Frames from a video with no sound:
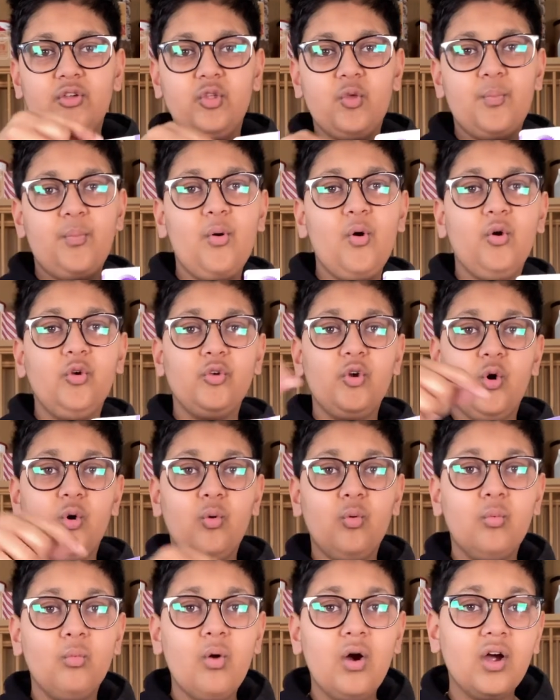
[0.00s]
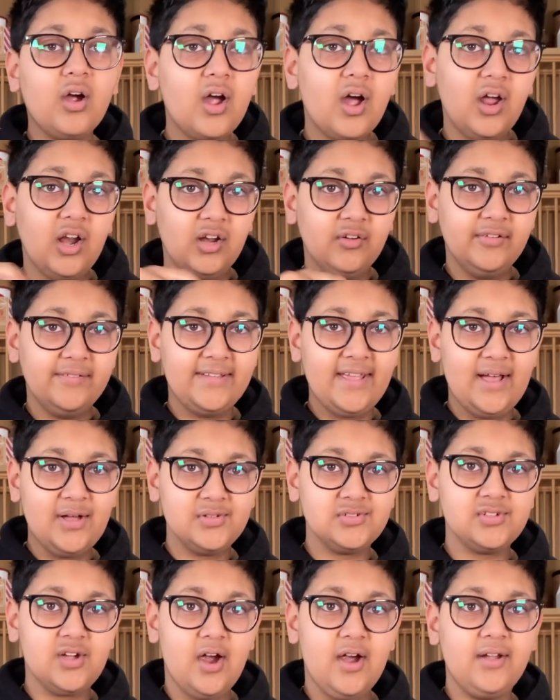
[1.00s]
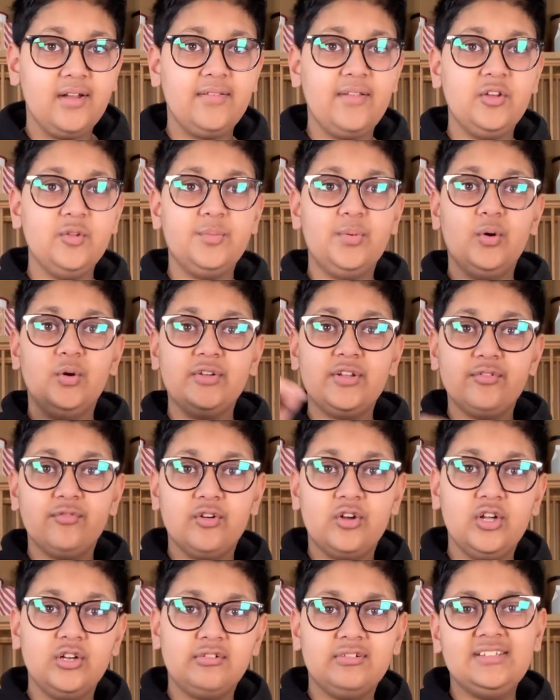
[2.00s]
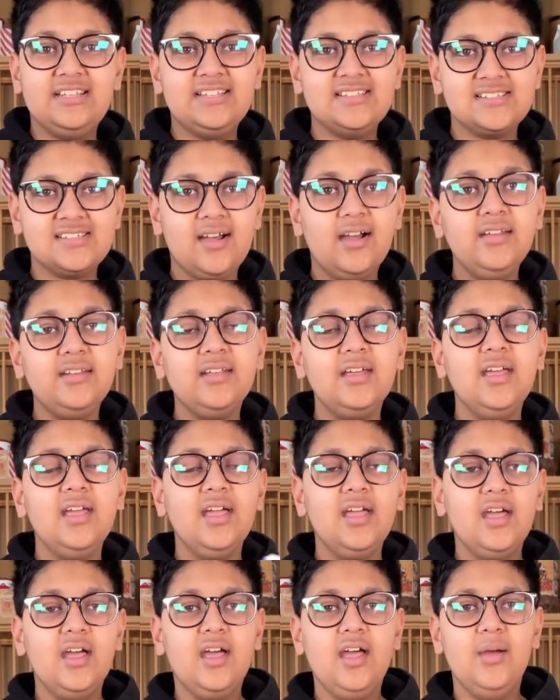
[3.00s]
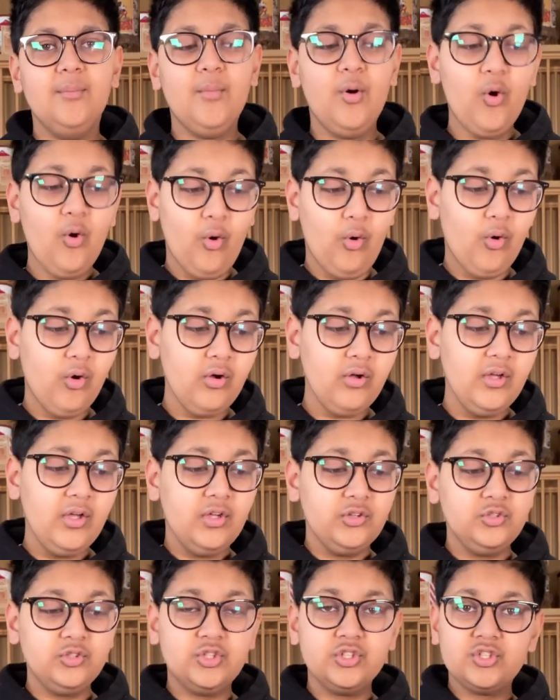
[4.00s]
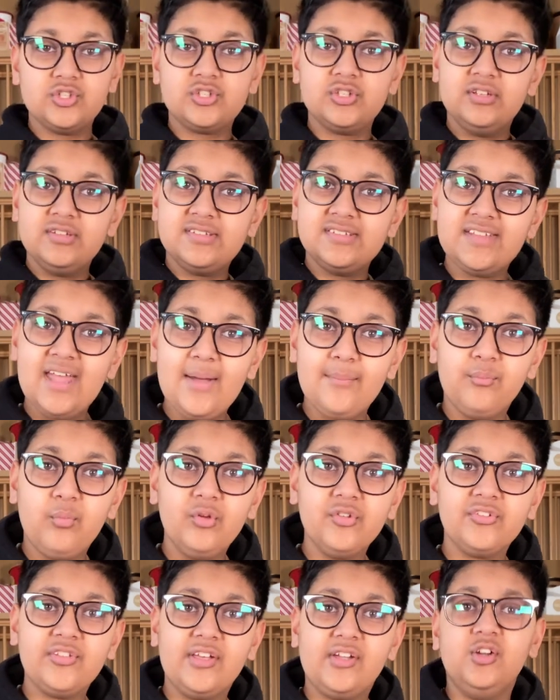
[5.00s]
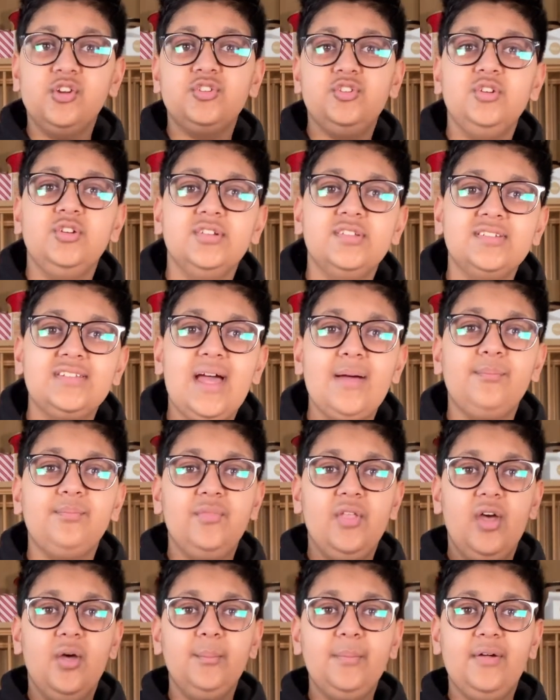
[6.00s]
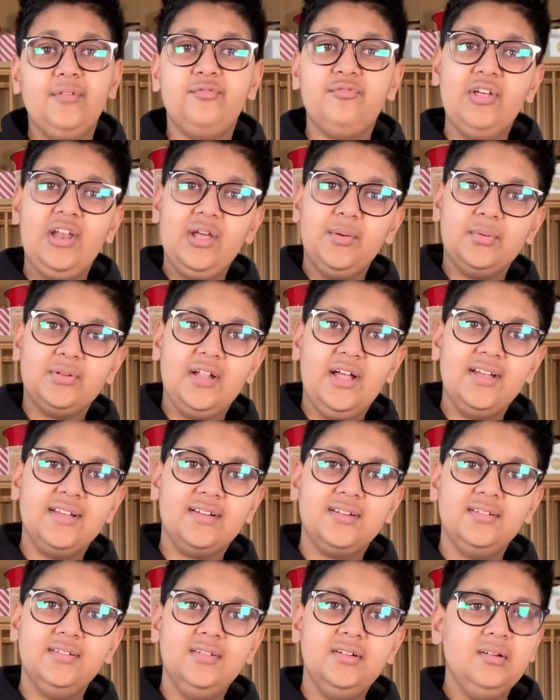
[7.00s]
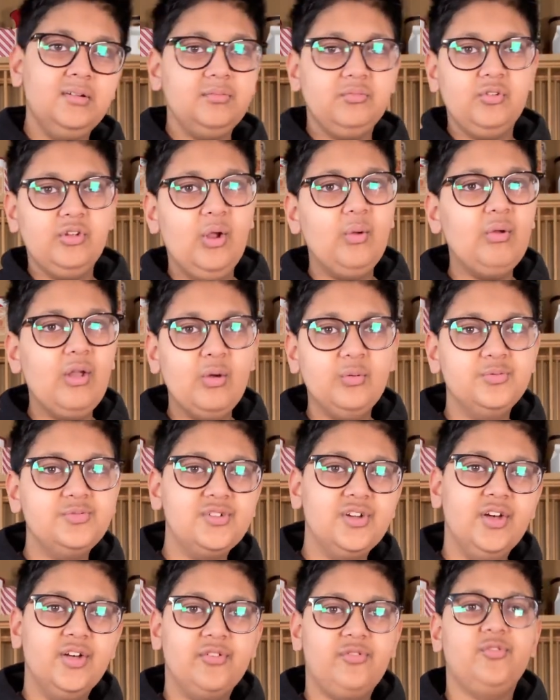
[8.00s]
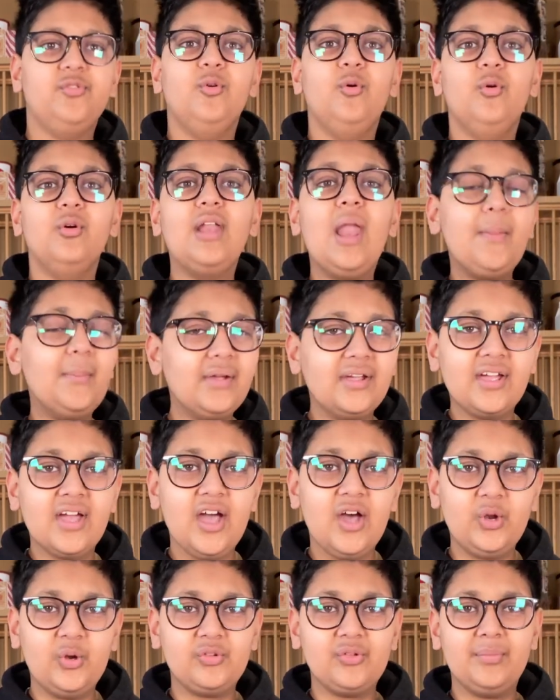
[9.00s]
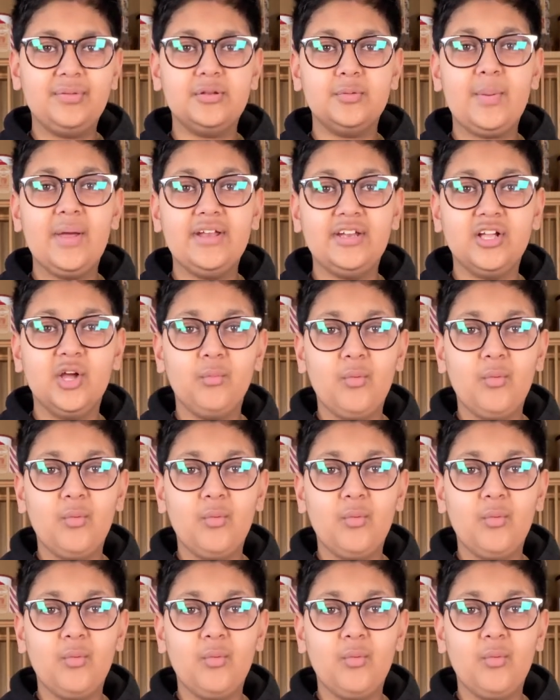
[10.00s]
pour your one colour on the outside, and then you pour a different colour on the inside. Or you could just stab, once they're cooked, you could stab them and fill it with lotus or lemon curd or something, depending on